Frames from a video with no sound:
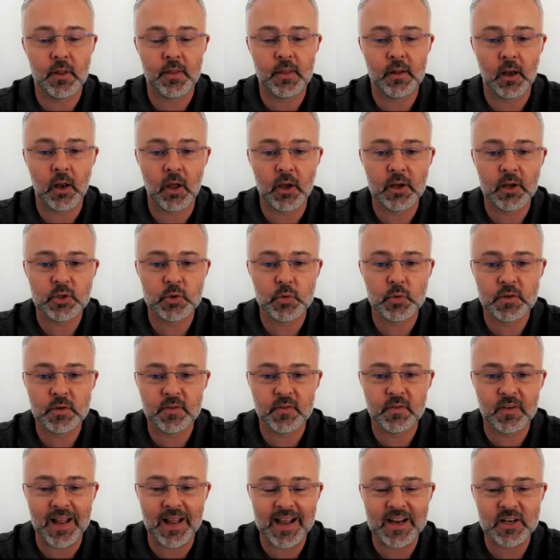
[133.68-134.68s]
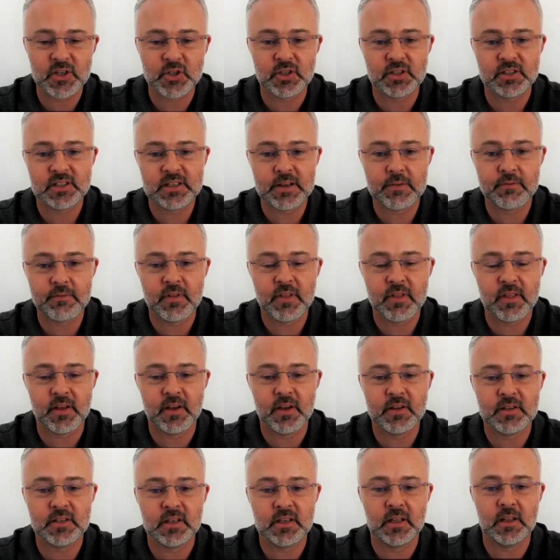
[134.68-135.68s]
that the lights would flash at
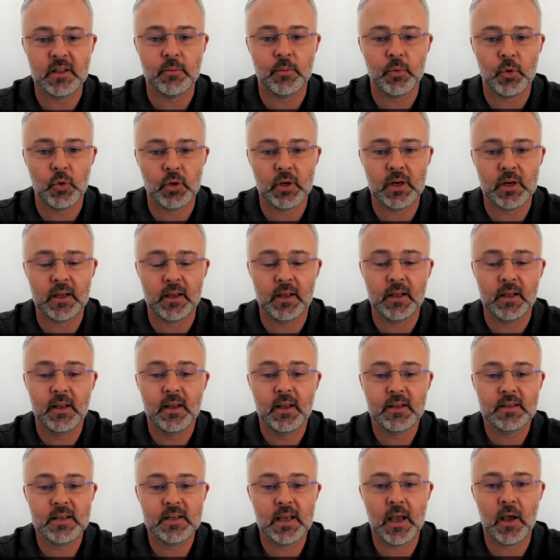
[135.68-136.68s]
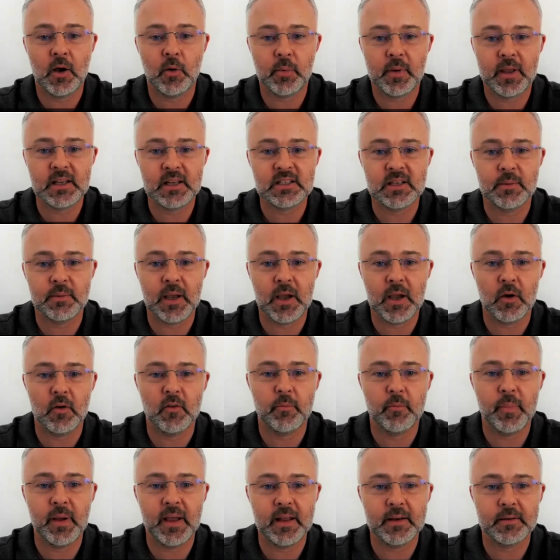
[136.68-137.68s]
7:30 in the morning to help get him out
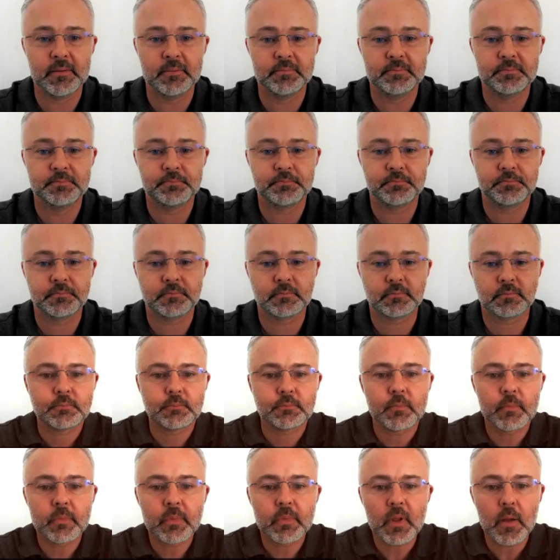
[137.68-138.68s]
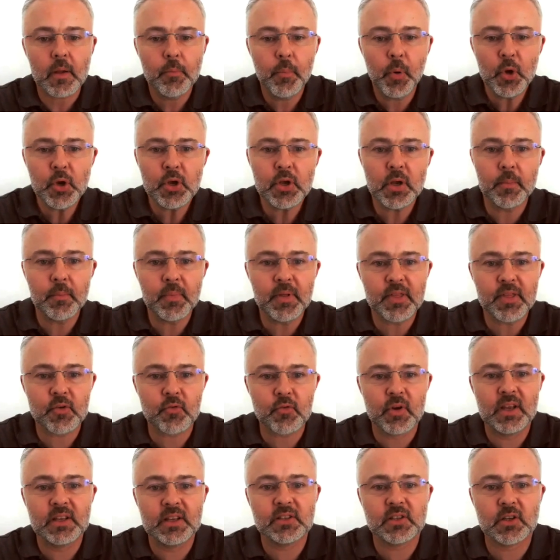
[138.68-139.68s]
of bed. Point number
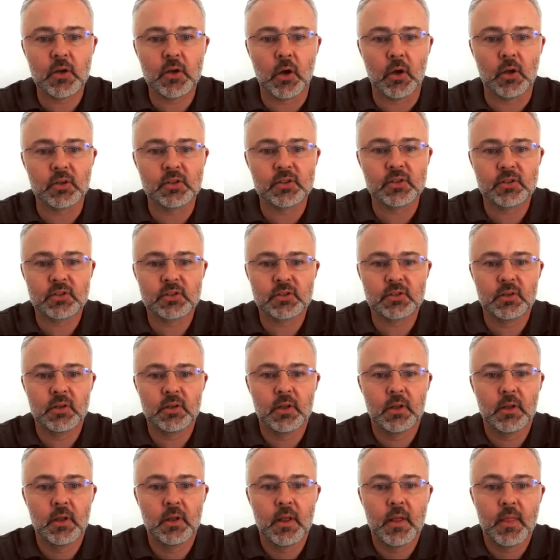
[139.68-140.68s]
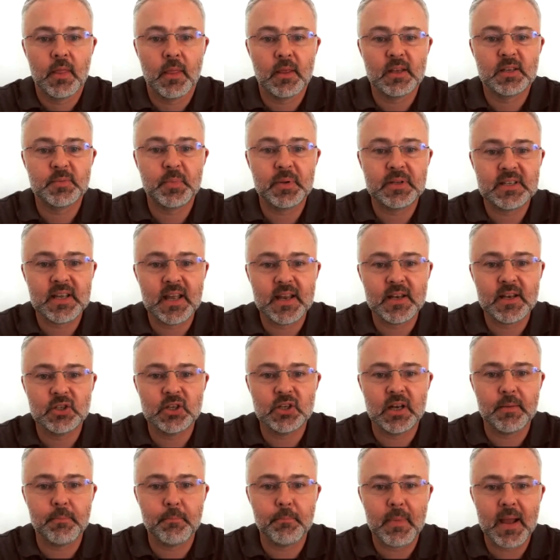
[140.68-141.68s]
three is costs. There's
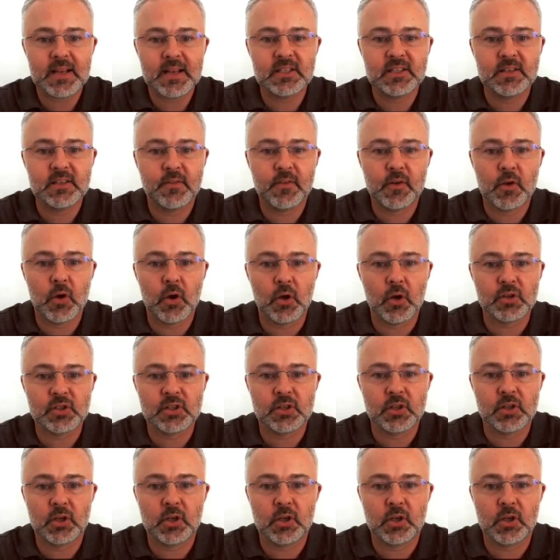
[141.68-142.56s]
potentially massive costs